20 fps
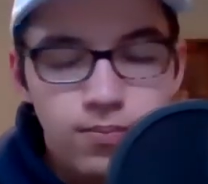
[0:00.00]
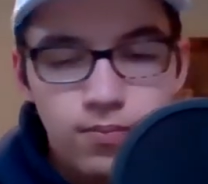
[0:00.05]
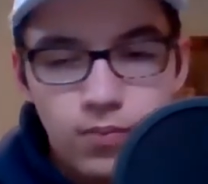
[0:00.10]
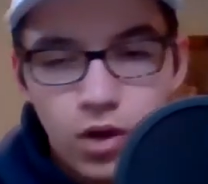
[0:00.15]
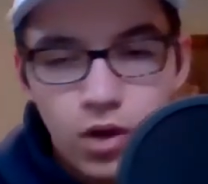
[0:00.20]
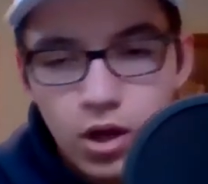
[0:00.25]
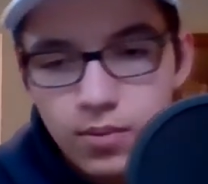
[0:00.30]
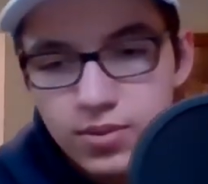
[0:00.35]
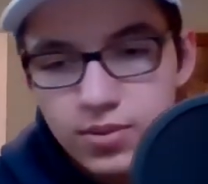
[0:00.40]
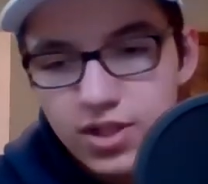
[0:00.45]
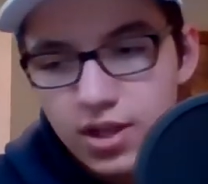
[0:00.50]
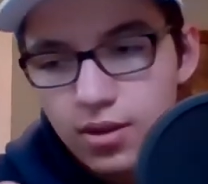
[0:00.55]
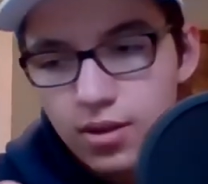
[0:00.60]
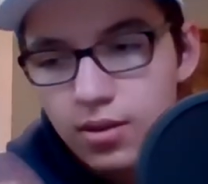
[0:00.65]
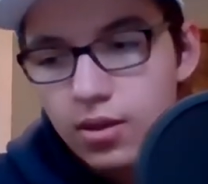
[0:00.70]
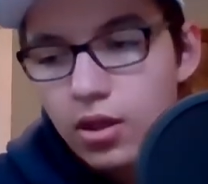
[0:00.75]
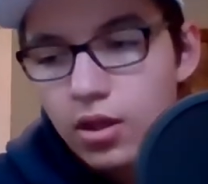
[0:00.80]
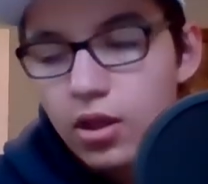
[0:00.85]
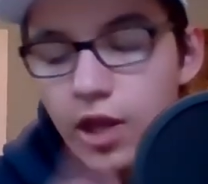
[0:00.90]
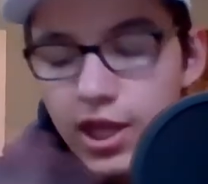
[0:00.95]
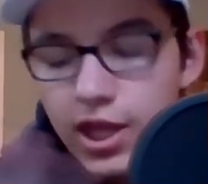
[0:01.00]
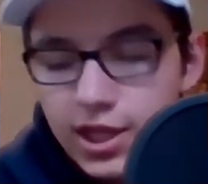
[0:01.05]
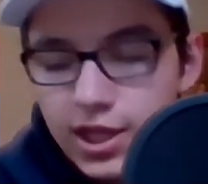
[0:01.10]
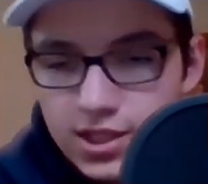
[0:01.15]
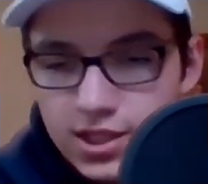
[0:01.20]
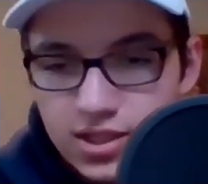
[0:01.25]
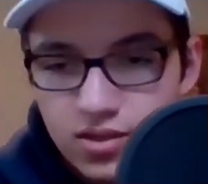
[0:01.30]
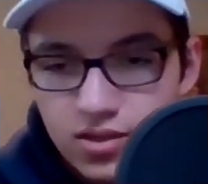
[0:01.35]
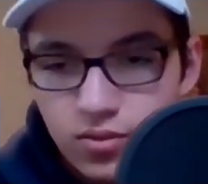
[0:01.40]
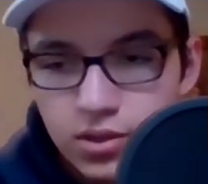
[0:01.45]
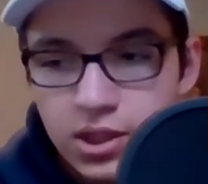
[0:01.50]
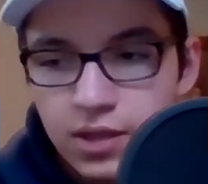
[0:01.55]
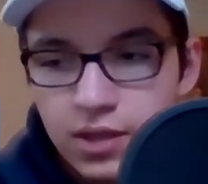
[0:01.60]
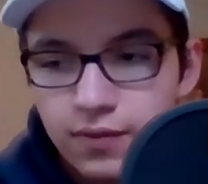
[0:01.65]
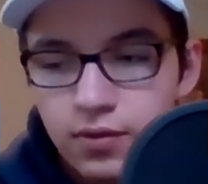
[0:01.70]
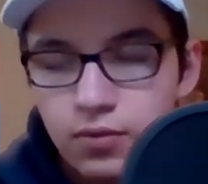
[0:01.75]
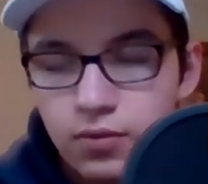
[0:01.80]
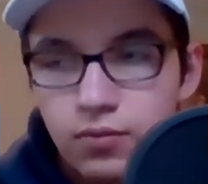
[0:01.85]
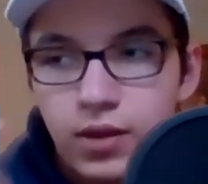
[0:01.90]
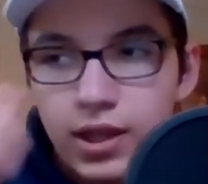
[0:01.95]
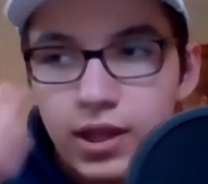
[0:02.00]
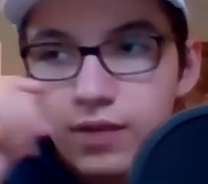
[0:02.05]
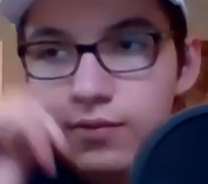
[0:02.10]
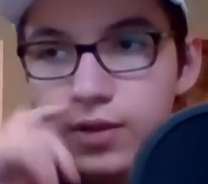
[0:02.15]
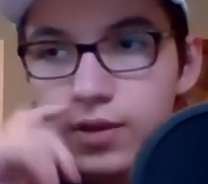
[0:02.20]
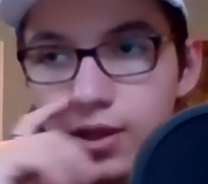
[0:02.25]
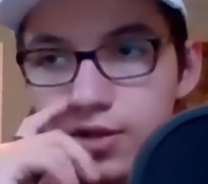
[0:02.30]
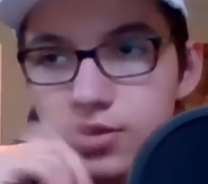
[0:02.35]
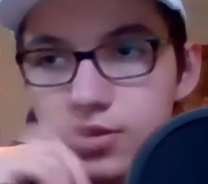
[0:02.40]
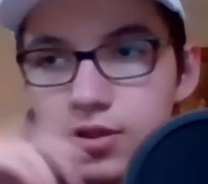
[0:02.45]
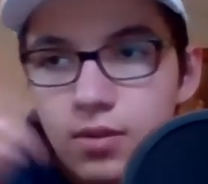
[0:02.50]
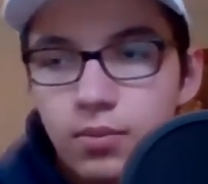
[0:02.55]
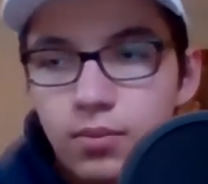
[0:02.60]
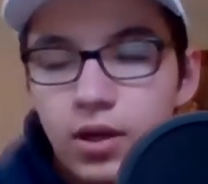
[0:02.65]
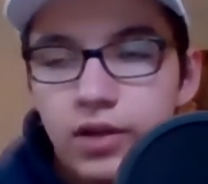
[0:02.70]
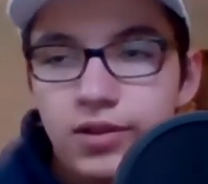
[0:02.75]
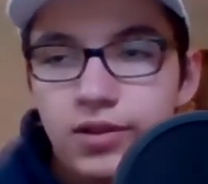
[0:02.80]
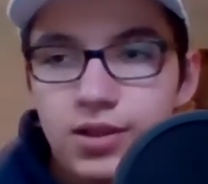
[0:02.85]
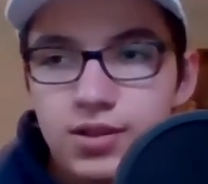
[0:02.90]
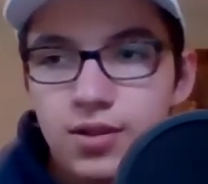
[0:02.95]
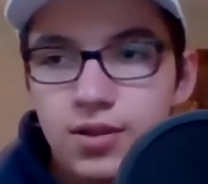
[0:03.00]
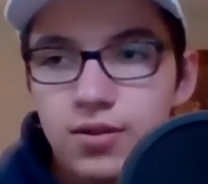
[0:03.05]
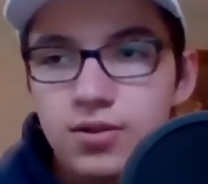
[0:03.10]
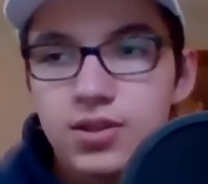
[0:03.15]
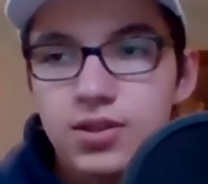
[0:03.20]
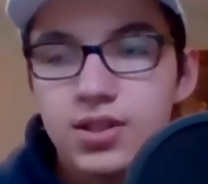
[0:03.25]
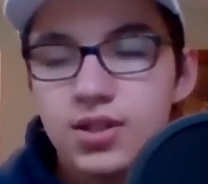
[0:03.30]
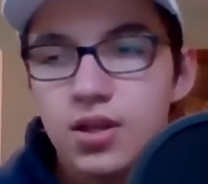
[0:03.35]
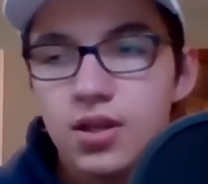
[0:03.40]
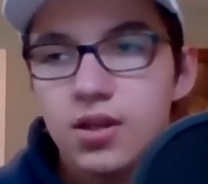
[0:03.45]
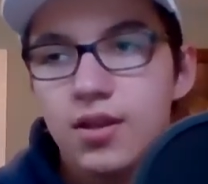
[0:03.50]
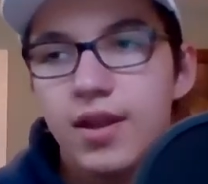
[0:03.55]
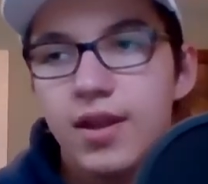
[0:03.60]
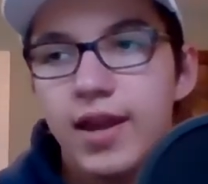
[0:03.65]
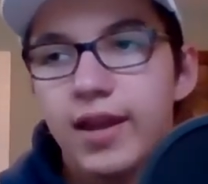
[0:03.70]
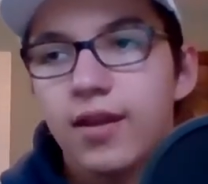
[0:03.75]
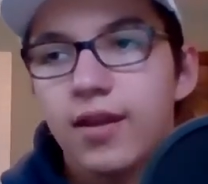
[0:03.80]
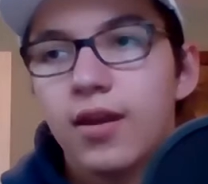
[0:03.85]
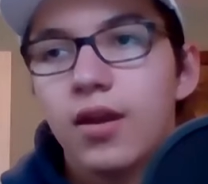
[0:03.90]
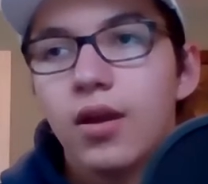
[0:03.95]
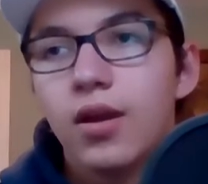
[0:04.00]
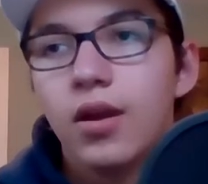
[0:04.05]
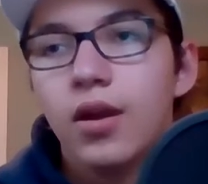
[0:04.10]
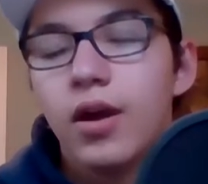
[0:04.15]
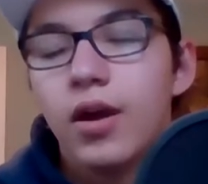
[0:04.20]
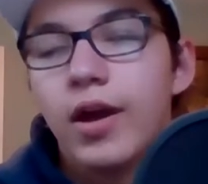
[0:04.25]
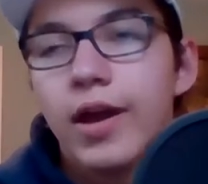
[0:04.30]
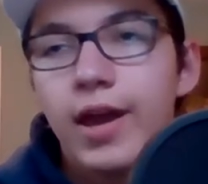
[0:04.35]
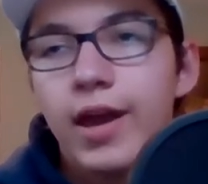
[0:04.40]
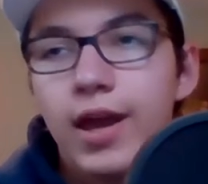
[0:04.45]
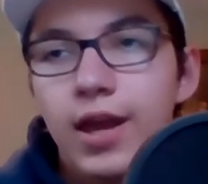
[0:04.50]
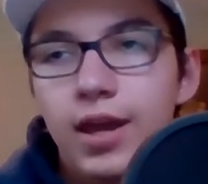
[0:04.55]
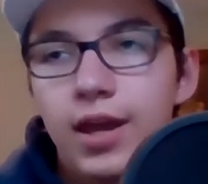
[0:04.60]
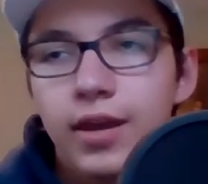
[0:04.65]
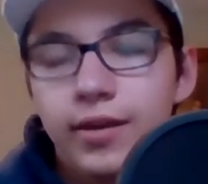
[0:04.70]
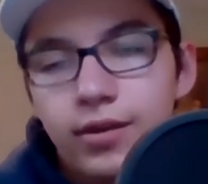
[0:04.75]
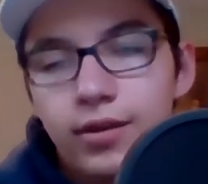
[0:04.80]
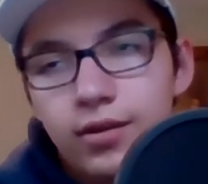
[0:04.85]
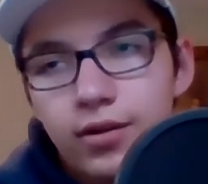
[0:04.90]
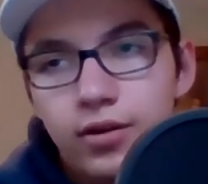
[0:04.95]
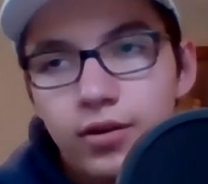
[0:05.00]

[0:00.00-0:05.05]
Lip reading: 100%. And this is only if you're like really interested in politics, though. This isn't like a hey,